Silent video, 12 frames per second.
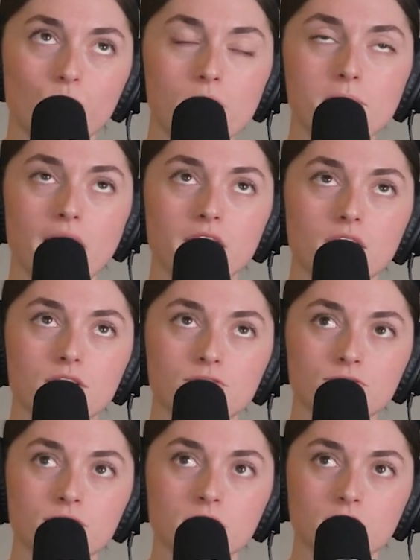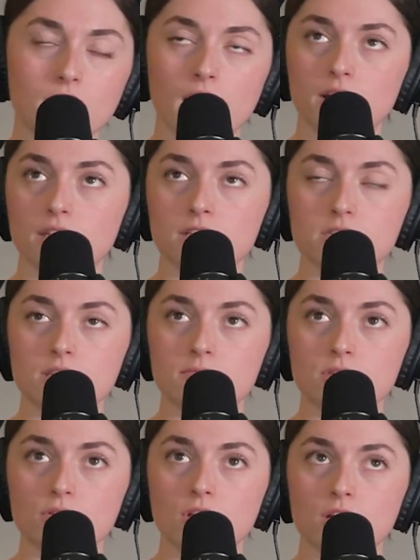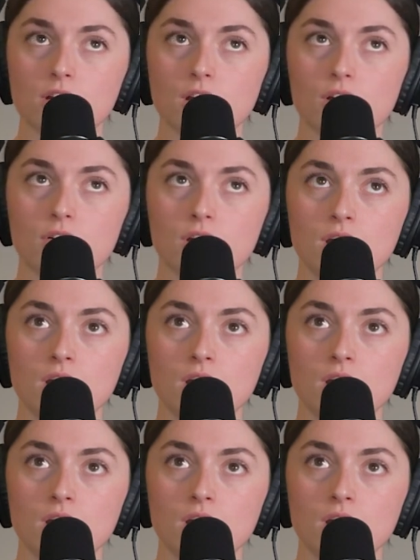We might have. God, that seems so long ago.